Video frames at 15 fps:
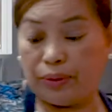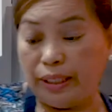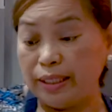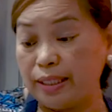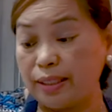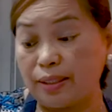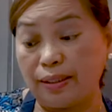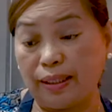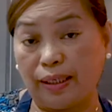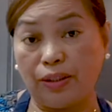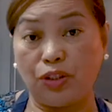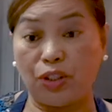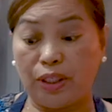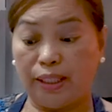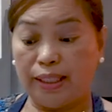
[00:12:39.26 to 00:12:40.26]
this is
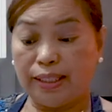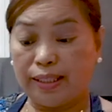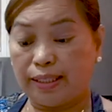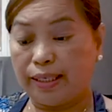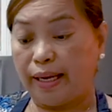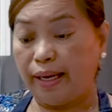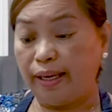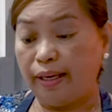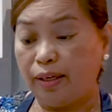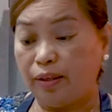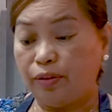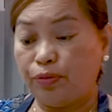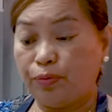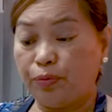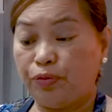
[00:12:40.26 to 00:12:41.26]
not just
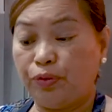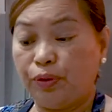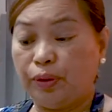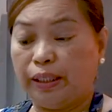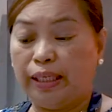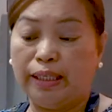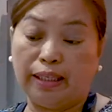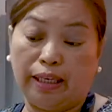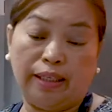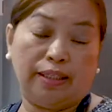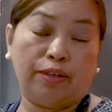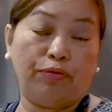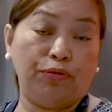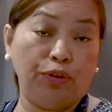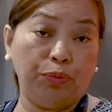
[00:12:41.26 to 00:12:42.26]
a food, it's
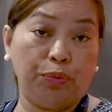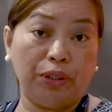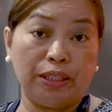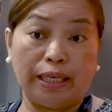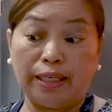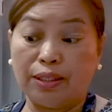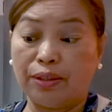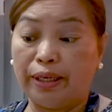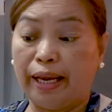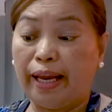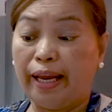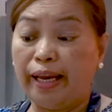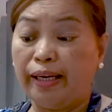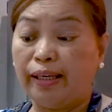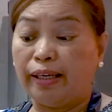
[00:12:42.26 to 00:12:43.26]
a food processor
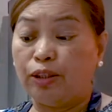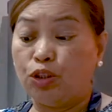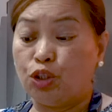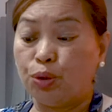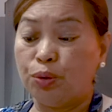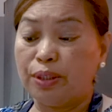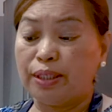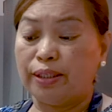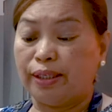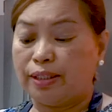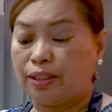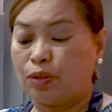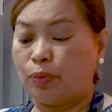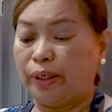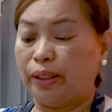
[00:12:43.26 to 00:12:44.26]
and a juicer
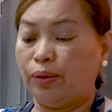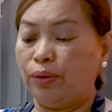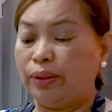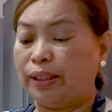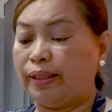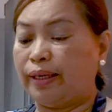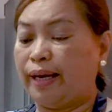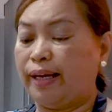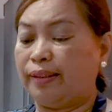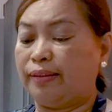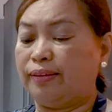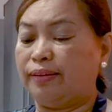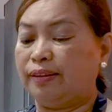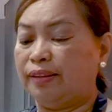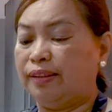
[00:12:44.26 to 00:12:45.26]
as well. Look at
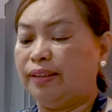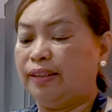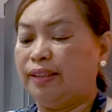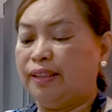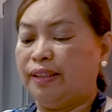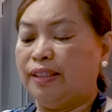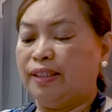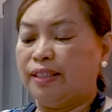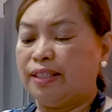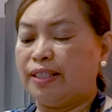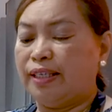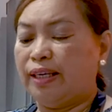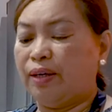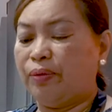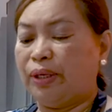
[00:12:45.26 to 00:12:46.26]
that.
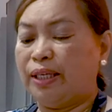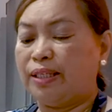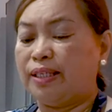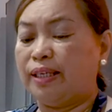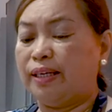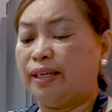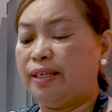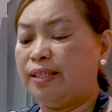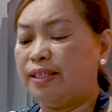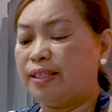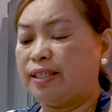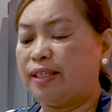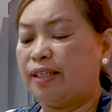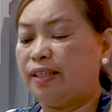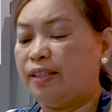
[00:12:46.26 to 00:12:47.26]
See how easy it
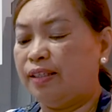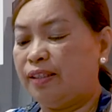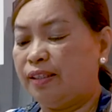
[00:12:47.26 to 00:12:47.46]
is?